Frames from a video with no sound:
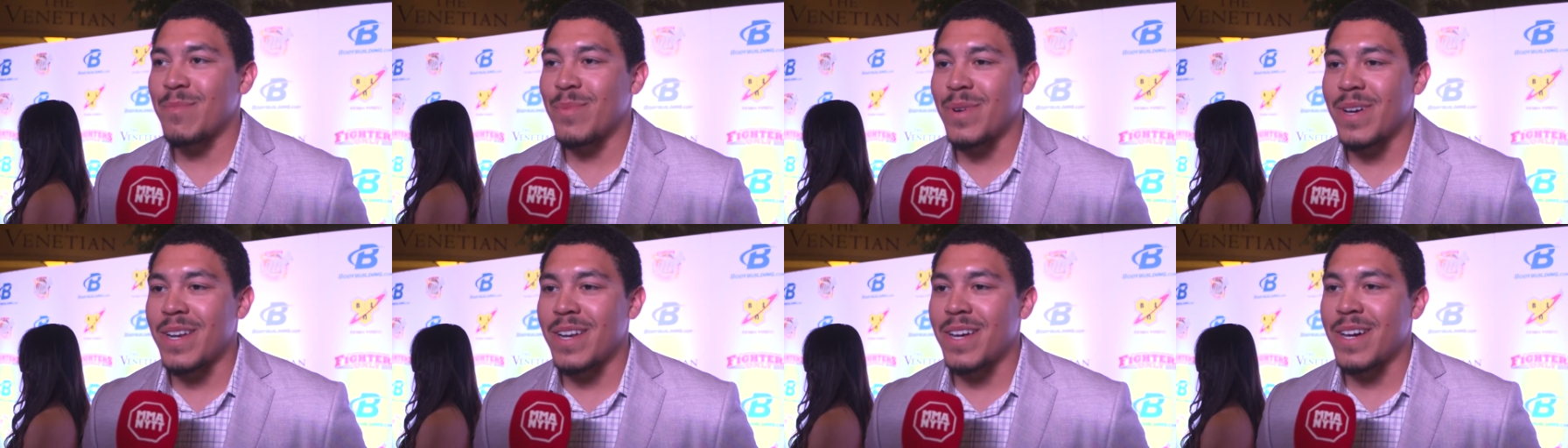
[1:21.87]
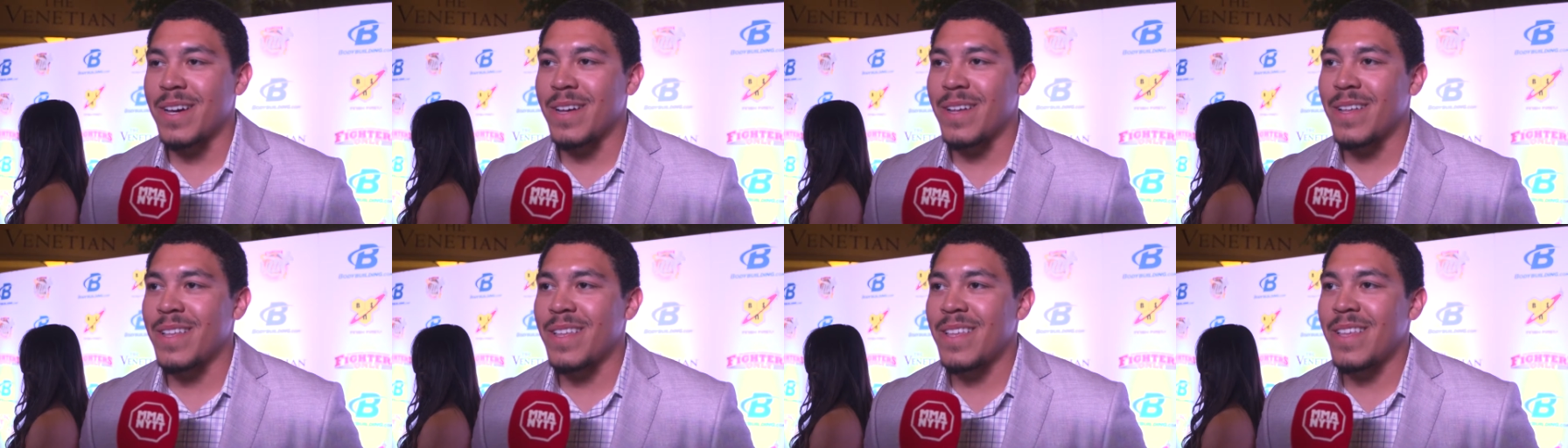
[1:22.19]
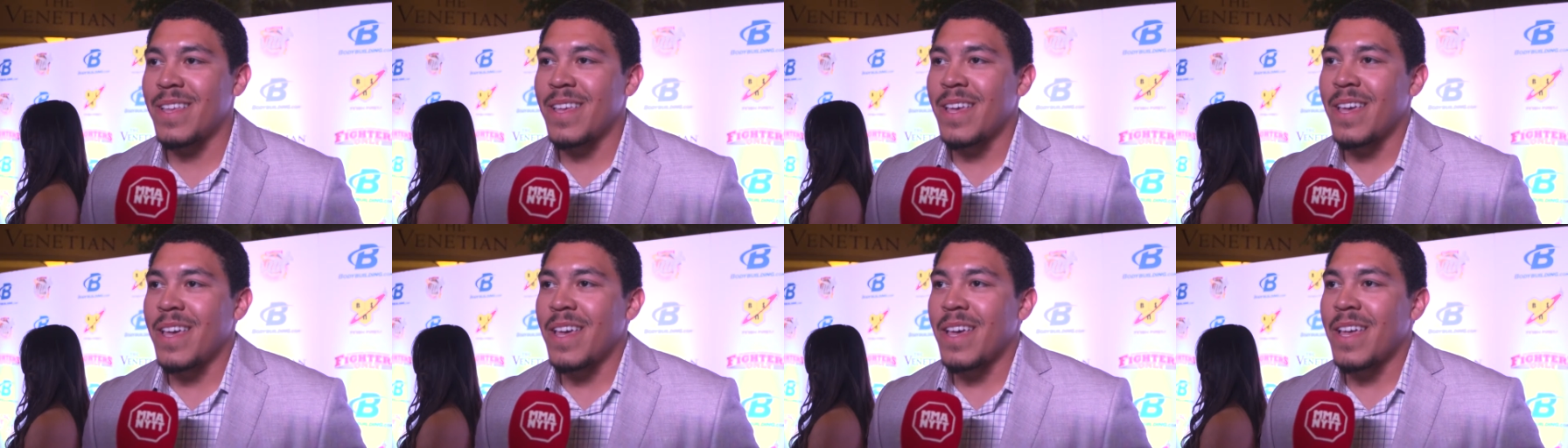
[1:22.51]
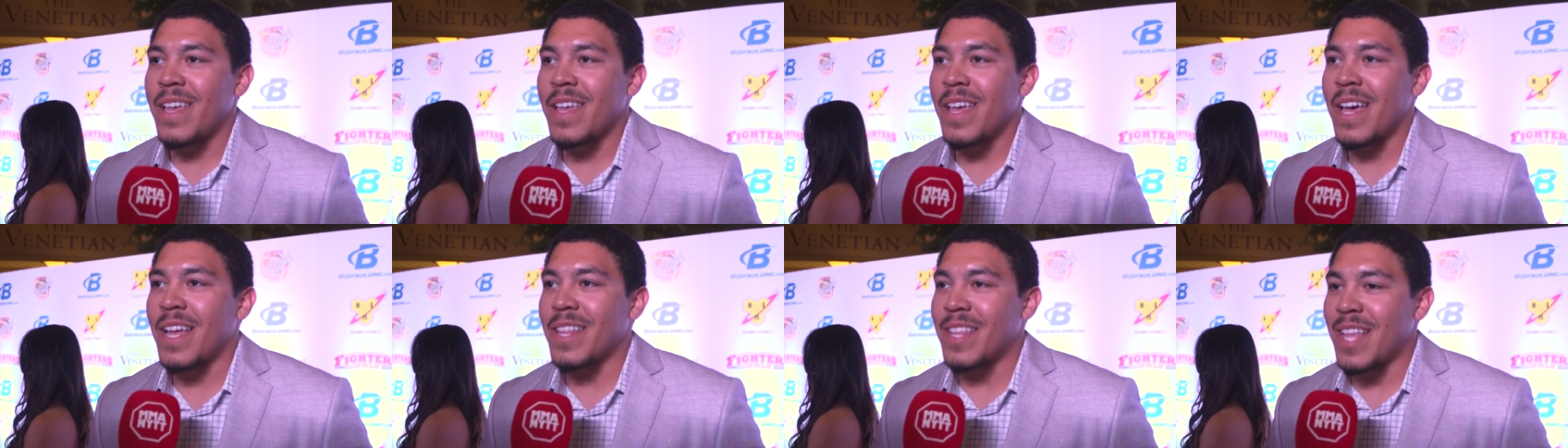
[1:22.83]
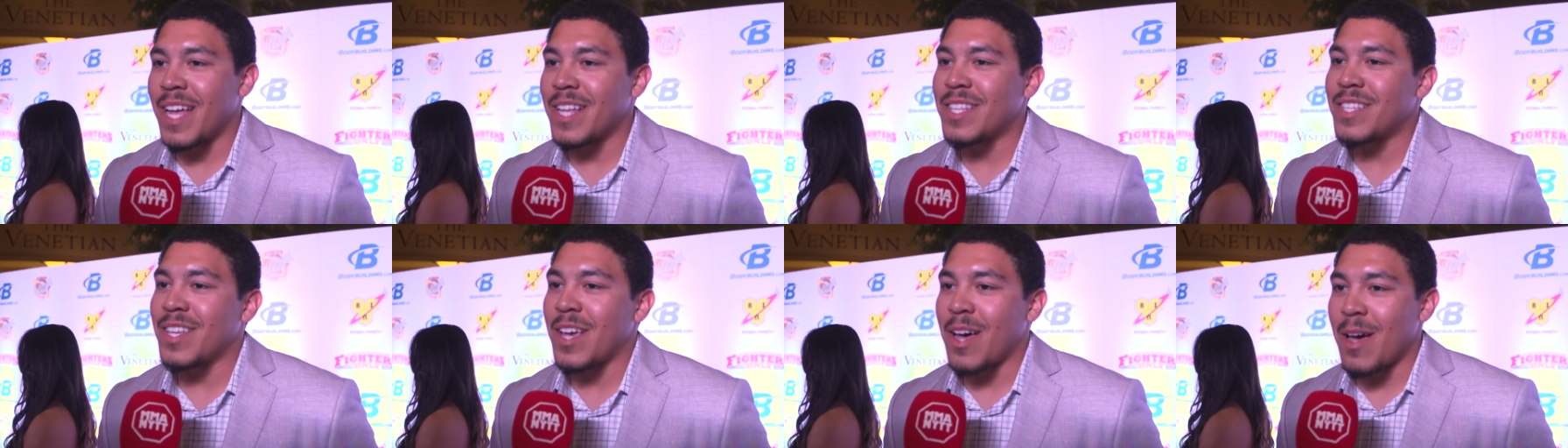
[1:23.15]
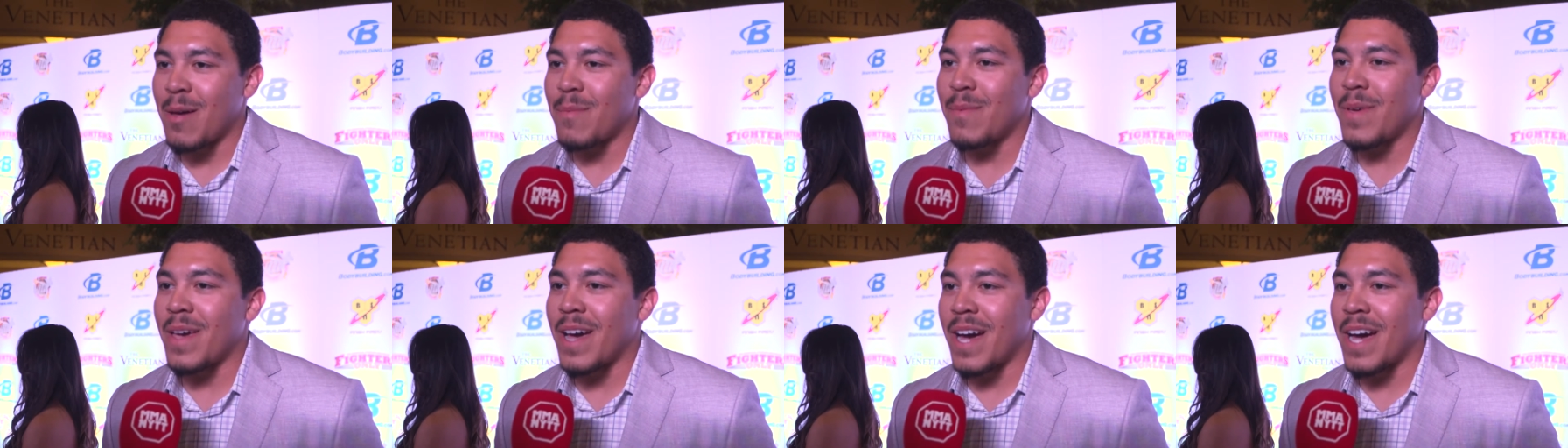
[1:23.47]
But uh, at that
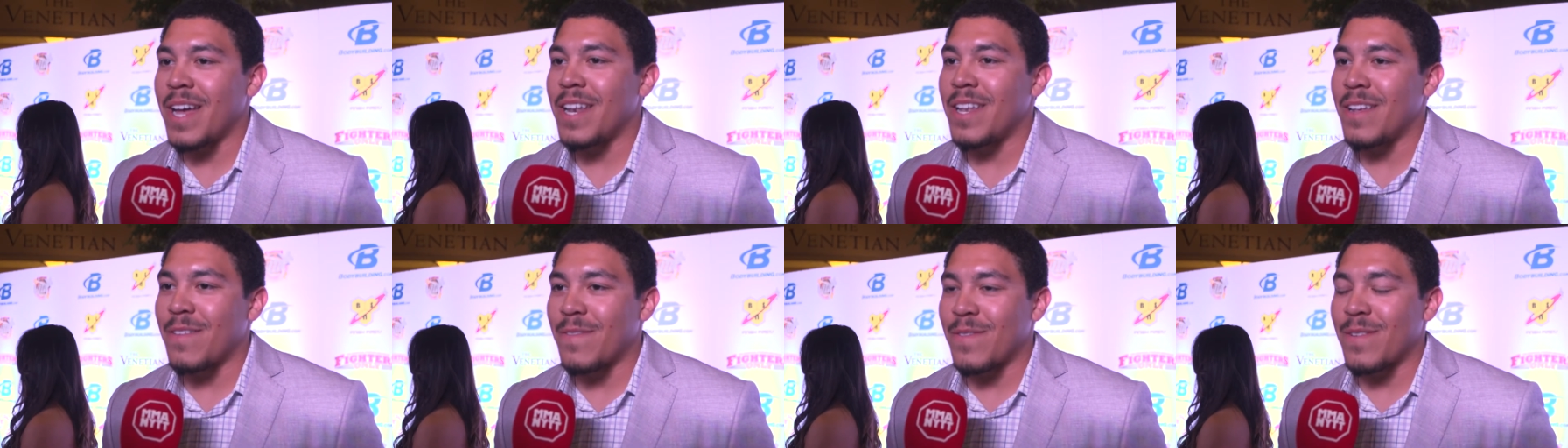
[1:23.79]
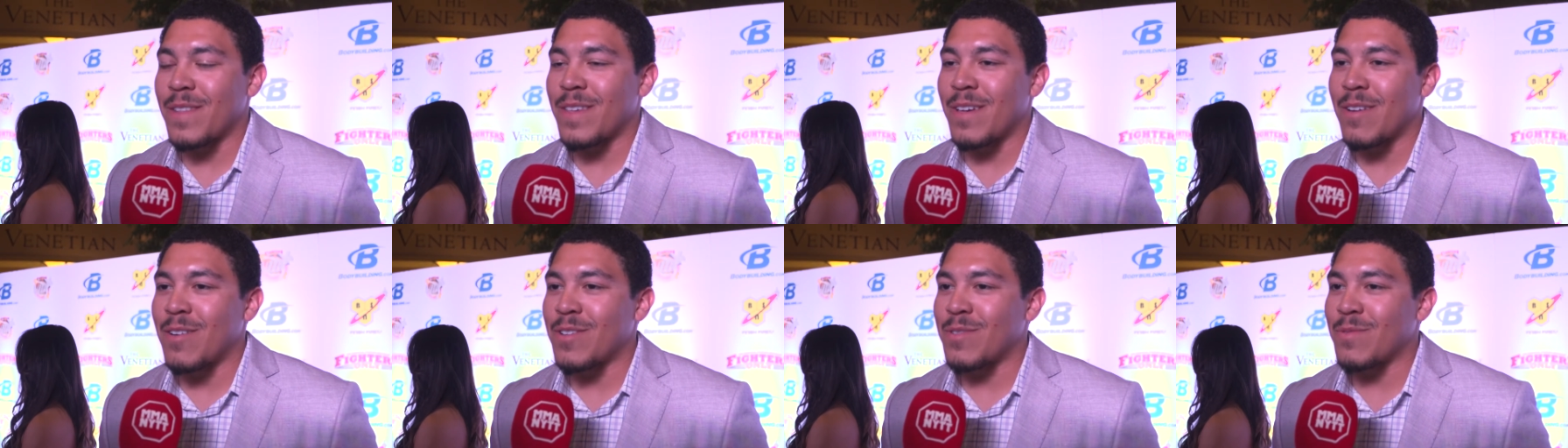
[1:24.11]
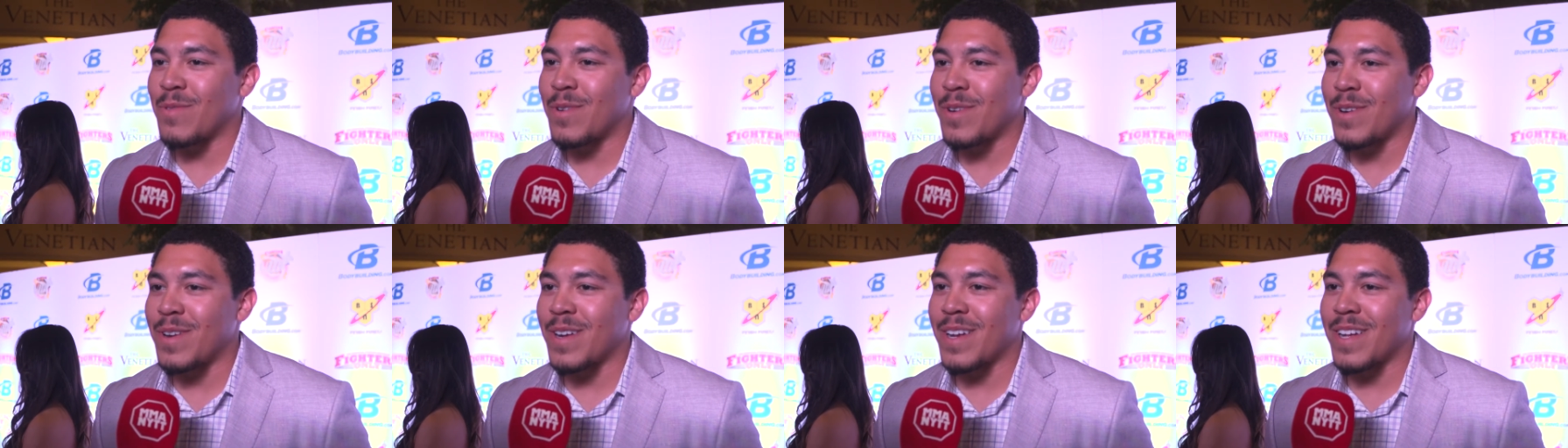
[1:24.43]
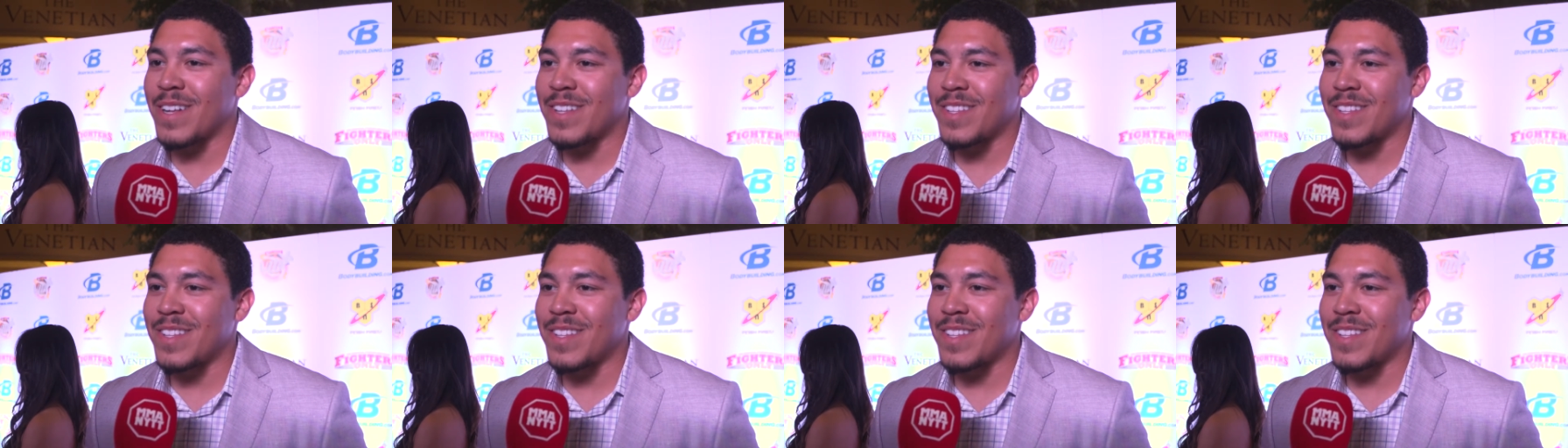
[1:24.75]
time, yeah, I definitely I was wondering.